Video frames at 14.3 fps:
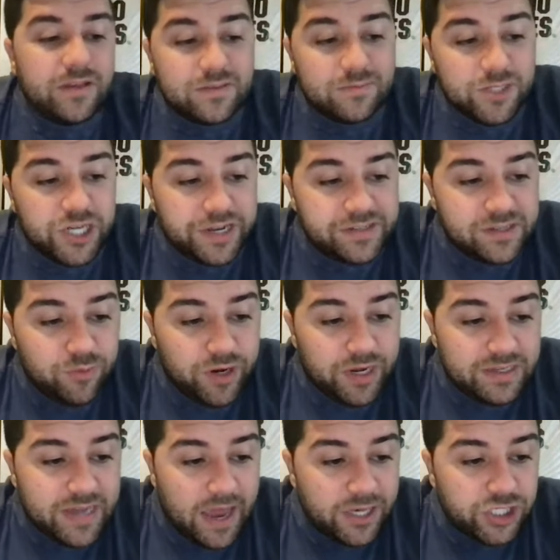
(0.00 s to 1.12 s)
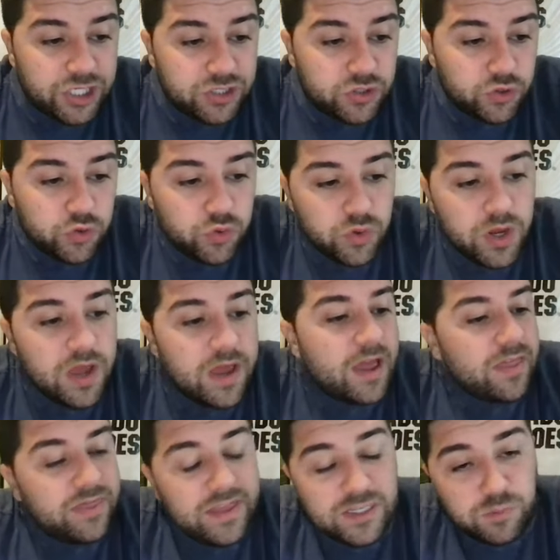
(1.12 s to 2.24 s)
gives them a chance to bring attention to
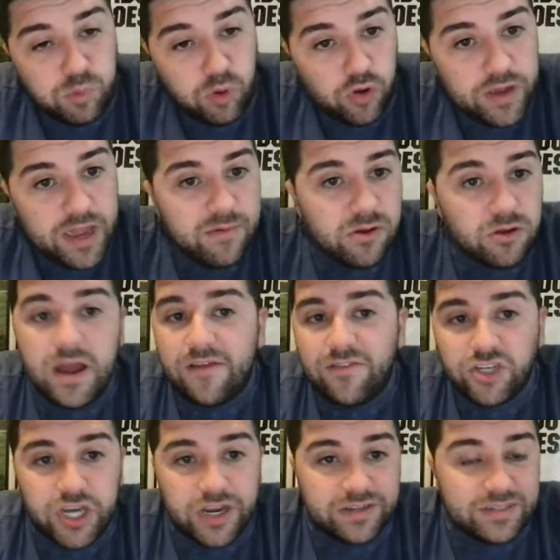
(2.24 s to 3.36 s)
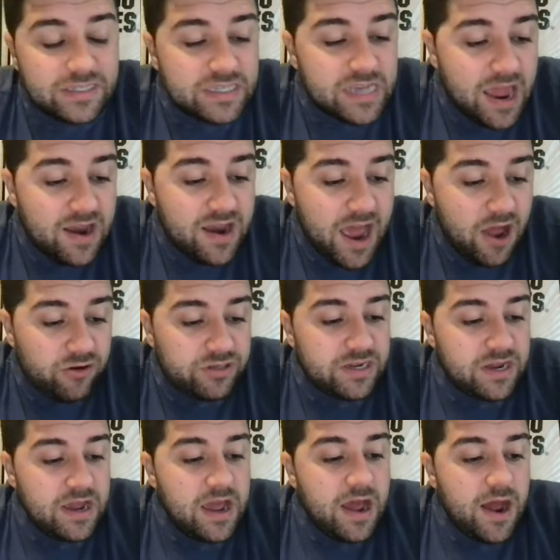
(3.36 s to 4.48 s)
this bowl game. He'll have a chance to stand
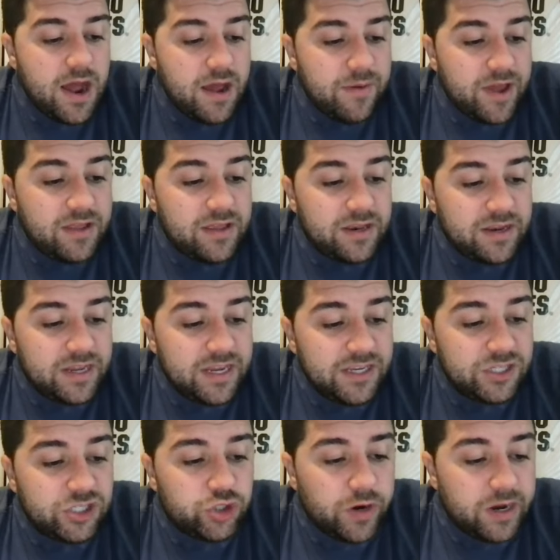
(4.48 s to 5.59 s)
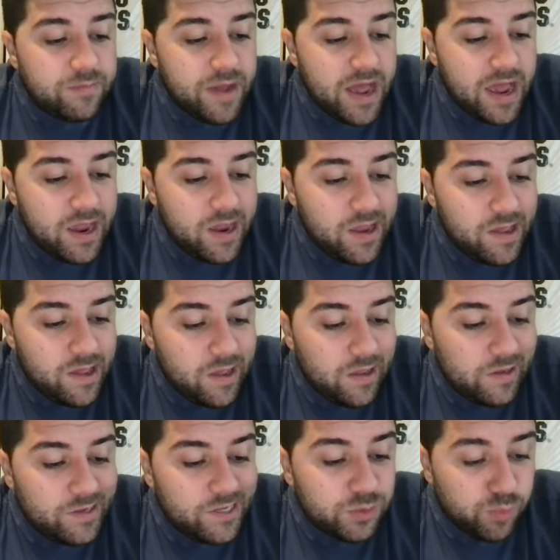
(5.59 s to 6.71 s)
out. And then he's joined by
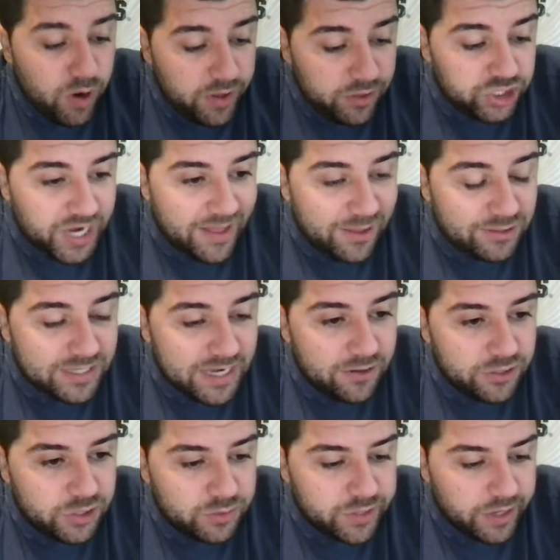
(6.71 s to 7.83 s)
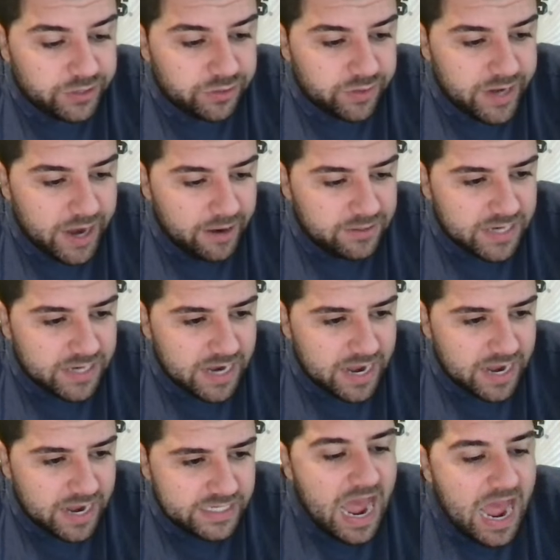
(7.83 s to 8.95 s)
his brother, Shilo Sanders, who's also announced
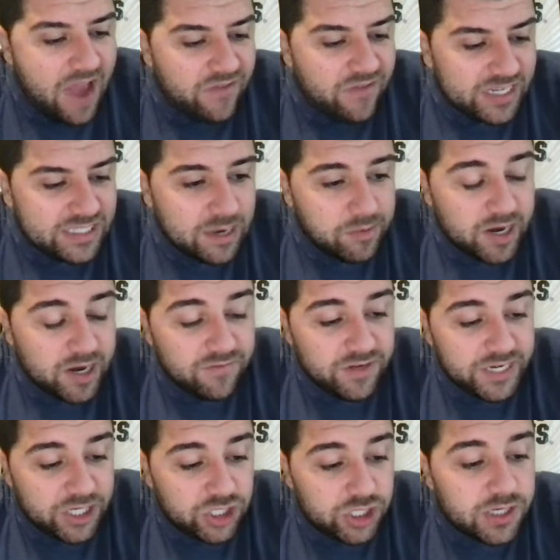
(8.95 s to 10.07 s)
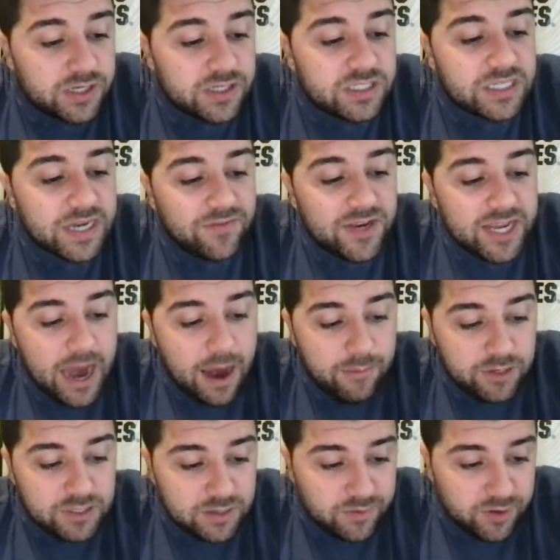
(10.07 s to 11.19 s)
as having accepted an invitation, safety
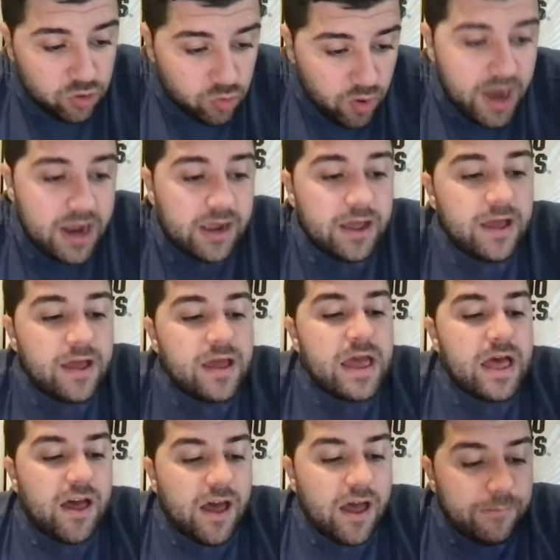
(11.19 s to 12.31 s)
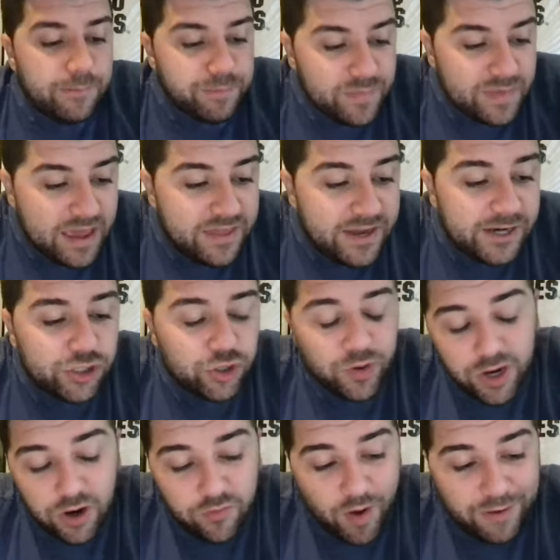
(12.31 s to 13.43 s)
Cameron Simon Craig. And then a
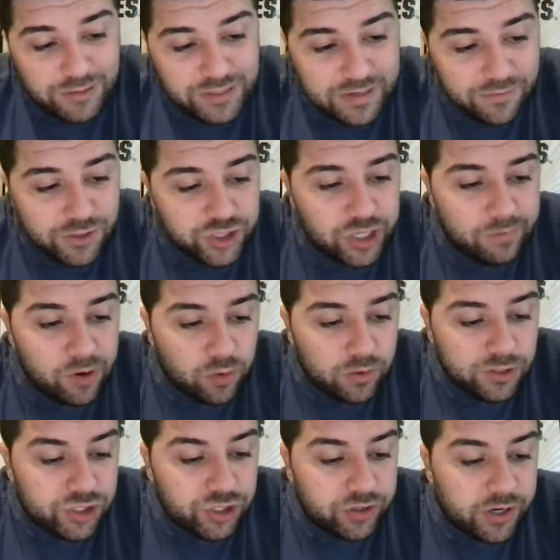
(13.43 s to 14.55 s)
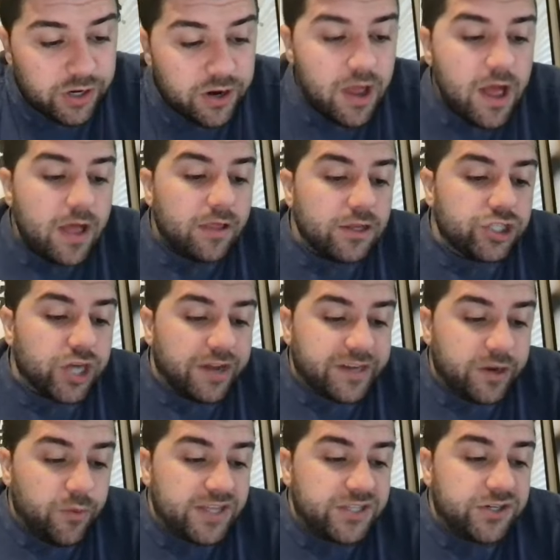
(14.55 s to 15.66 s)
trio of wide receivers, Jimmy Horn Jr.,
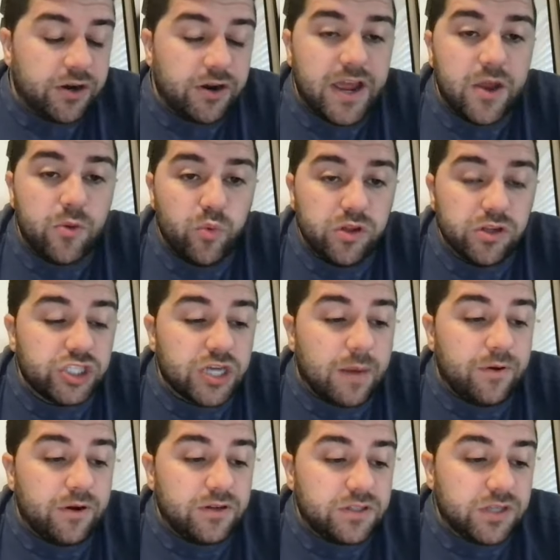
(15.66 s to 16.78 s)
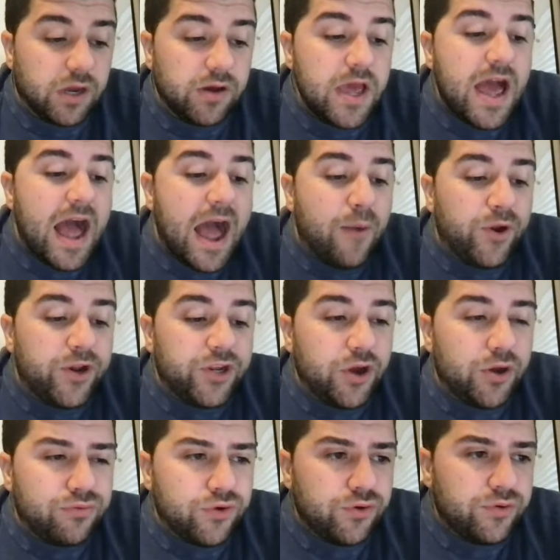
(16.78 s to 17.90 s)
LaJonte Wester, and Will Shepard. So I wanted to go
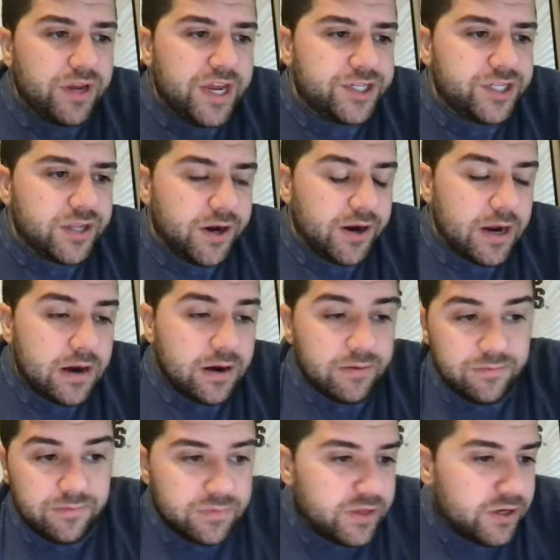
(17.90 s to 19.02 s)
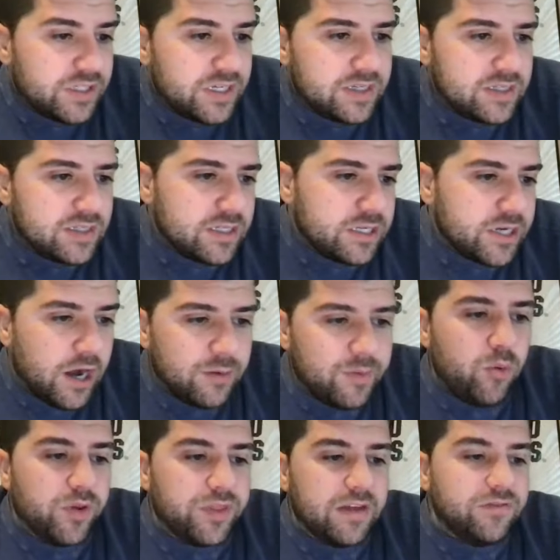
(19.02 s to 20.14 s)
through each of their seasons and talk
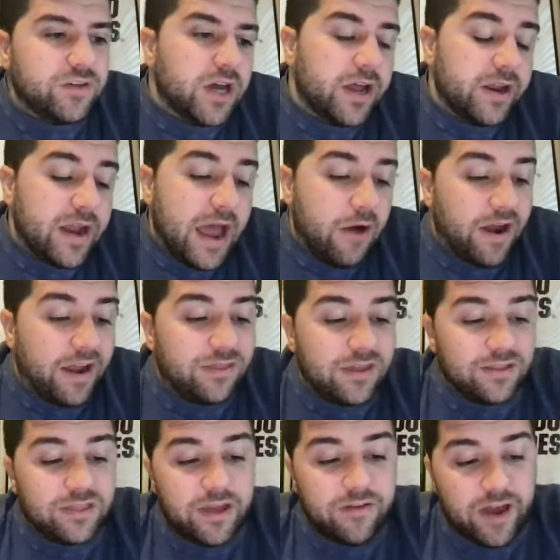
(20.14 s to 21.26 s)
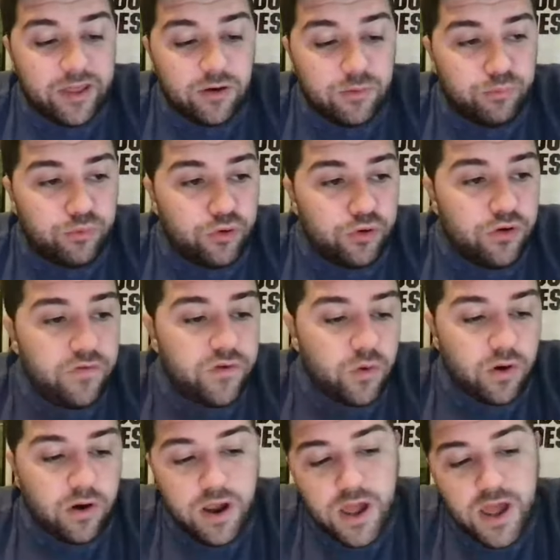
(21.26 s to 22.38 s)
about what they've done and how I think they've either improved
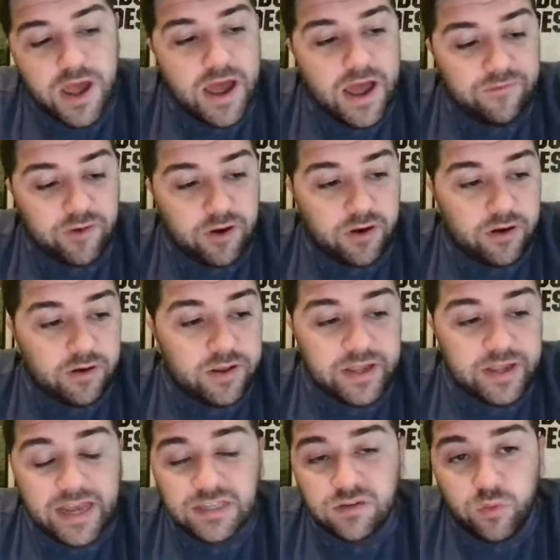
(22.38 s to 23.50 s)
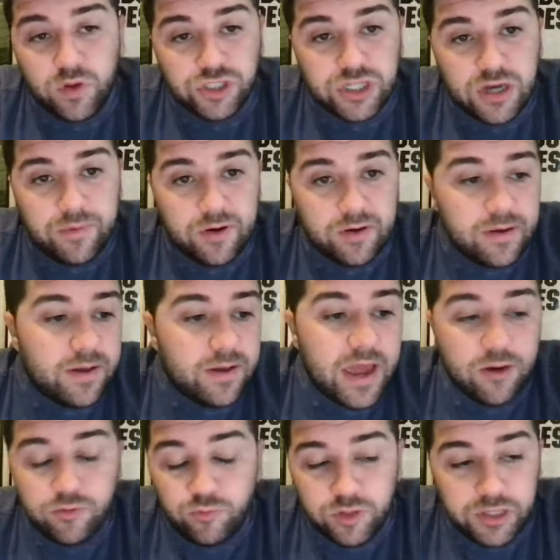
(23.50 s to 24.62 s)
or, for in the case of Will Shepard
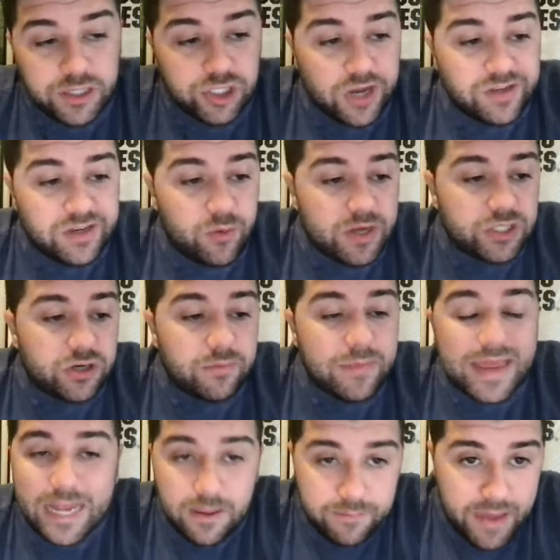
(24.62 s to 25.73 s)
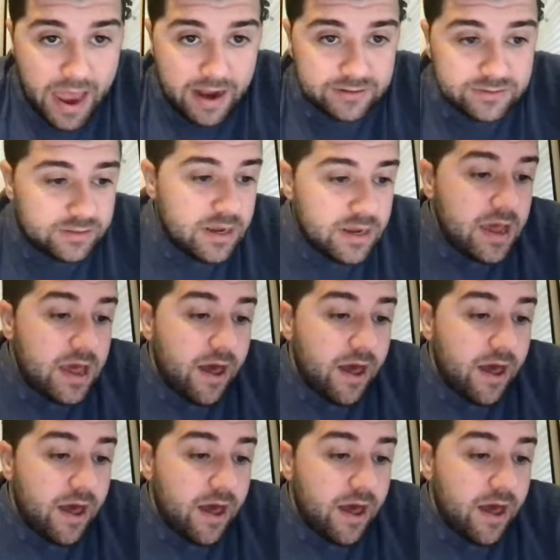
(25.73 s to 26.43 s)
and LaJonte Wester, made impacts